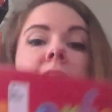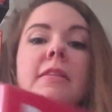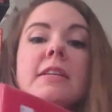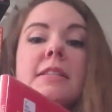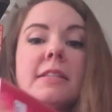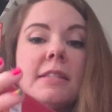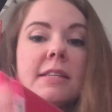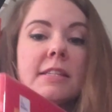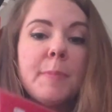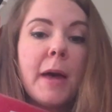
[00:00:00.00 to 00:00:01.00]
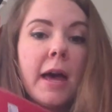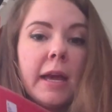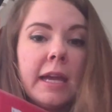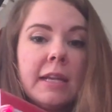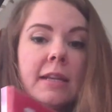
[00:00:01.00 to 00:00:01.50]
this is the
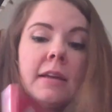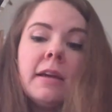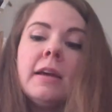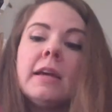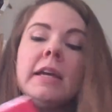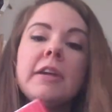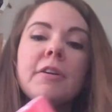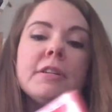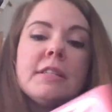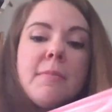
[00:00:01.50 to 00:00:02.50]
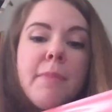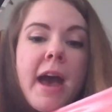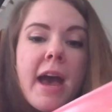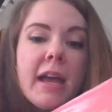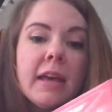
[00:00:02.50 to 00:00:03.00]
spine, here is the
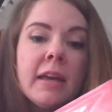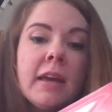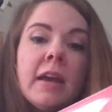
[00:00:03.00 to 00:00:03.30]
back,